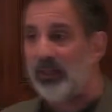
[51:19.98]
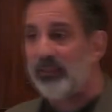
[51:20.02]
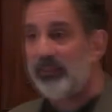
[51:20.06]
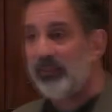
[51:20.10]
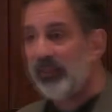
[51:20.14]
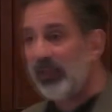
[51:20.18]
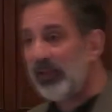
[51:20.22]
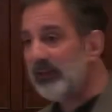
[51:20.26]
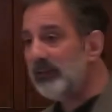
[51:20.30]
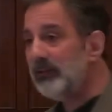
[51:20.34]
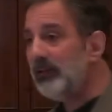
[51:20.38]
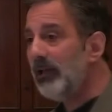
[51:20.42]

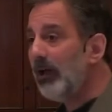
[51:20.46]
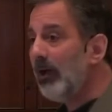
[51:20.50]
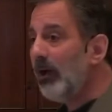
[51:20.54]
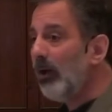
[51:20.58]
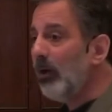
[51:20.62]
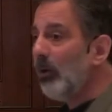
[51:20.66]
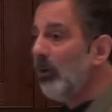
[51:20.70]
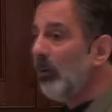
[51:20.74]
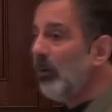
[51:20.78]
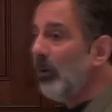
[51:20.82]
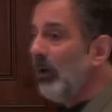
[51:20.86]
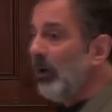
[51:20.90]
They
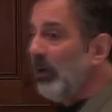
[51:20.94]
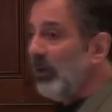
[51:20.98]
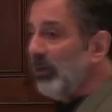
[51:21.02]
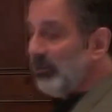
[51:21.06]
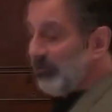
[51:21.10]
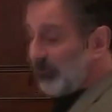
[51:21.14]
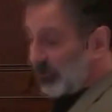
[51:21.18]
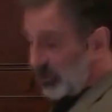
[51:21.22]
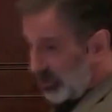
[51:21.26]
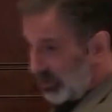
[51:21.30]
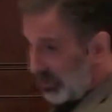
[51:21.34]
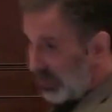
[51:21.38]
know,
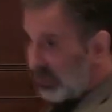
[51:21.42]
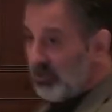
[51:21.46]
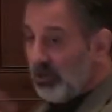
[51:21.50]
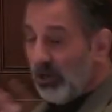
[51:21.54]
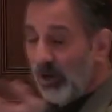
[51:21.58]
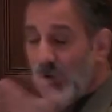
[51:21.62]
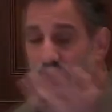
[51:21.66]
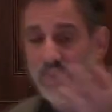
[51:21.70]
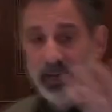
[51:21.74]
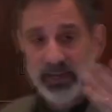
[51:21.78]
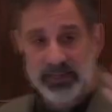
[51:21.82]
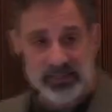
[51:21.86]
because they
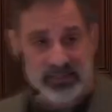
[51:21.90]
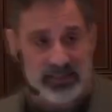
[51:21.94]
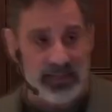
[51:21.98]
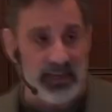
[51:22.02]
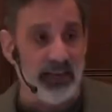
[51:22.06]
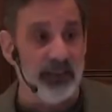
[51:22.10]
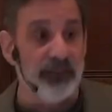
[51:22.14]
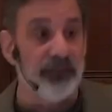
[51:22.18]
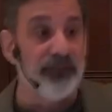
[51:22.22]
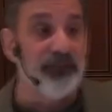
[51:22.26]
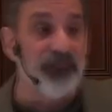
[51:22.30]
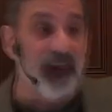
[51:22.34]
know
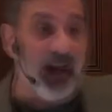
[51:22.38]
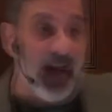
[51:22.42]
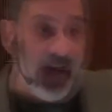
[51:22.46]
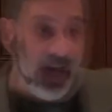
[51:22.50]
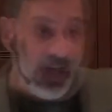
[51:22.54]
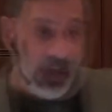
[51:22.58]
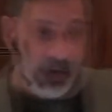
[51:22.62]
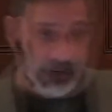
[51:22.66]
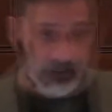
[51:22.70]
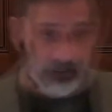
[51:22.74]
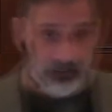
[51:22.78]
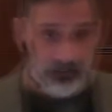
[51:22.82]
Isaiah
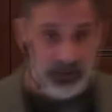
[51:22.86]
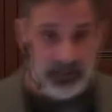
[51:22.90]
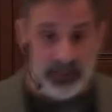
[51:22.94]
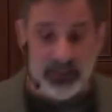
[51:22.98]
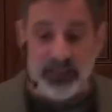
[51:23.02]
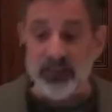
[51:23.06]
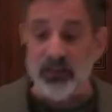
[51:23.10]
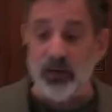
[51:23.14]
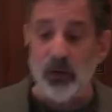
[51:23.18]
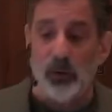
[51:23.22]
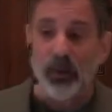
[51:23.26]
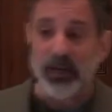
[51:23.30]
five and
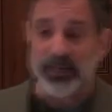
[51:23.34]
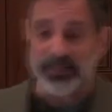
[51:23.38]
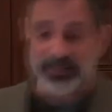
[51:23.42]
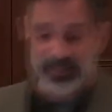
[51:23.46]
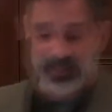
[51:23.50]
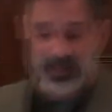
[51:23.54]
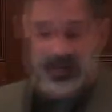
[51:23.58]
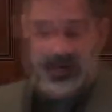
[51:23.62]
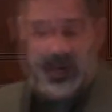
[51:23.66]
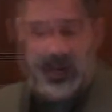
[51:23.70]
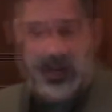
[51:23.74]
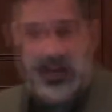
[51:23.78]
they know
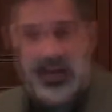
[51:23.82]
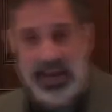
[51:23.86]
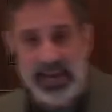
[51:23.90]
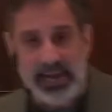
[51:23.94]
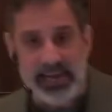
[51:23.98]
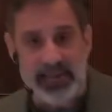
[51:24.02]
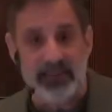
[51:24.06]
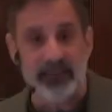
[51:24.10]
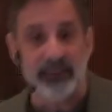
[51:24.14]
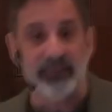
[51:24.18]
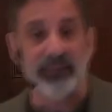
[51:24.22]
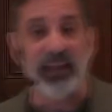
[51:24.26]
Isaiah
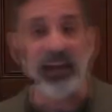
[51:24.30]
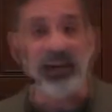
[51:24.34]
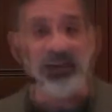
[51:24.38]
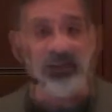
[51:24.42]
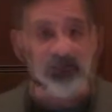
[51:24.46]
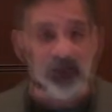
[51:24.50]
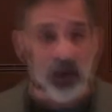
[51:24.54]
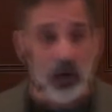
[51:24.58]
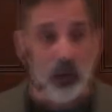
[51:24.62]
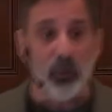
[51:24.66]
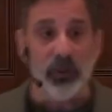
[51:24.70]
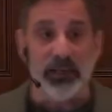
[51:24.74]
eight, they
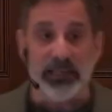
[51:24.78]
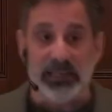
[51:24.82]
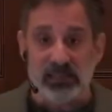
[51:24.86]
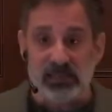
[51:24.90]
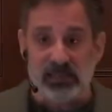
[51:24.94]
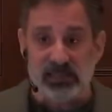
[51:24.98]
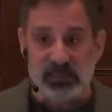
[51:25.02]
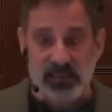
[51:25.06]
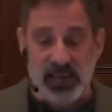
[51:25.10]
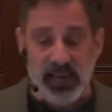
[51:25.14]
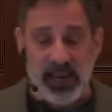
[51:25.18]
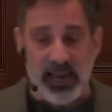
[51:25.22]
know what
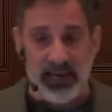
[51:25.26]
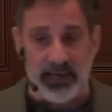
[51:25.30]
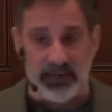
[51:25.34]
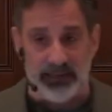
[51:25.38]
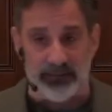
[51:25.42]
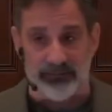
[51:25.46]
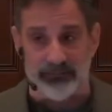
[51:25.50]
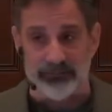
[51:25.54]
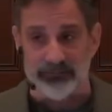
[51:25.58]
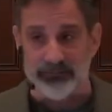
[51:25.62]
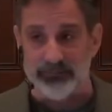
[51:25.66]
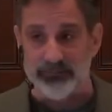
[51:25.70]
he's saying.
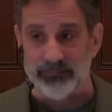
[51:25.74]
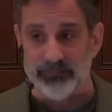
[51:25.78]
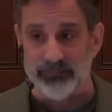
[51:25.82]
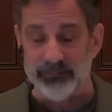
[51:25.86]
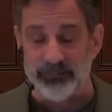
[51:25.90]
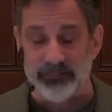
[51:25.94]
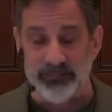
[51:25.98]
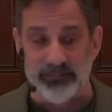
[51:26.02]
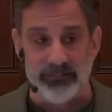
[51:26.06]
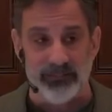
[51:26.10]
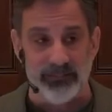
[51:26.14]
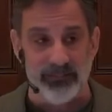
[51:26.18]

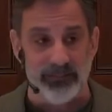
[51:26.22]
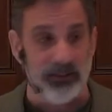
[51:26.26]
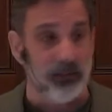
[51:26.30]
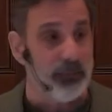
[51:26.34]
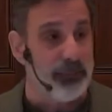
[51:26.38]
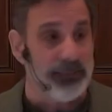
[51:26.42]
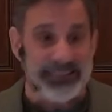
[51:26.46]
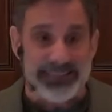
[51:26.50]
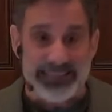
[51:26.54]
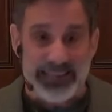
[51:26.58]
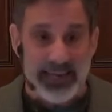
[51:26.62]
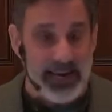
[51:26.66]
They'll
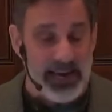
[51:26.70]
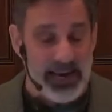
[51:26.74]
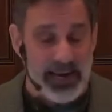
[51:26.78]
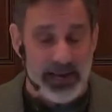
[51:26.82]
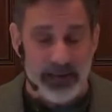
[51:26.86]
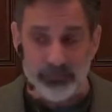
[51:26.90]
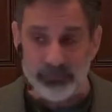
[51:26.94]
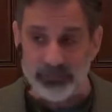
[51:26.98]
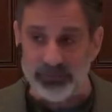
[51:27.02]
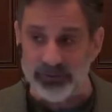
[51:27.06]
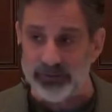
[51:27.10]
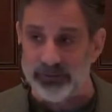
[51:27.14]
be
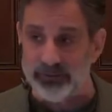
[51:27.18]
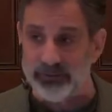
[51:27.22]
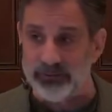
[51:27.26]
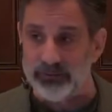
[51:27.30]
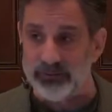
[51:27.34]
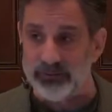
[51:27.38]
damned.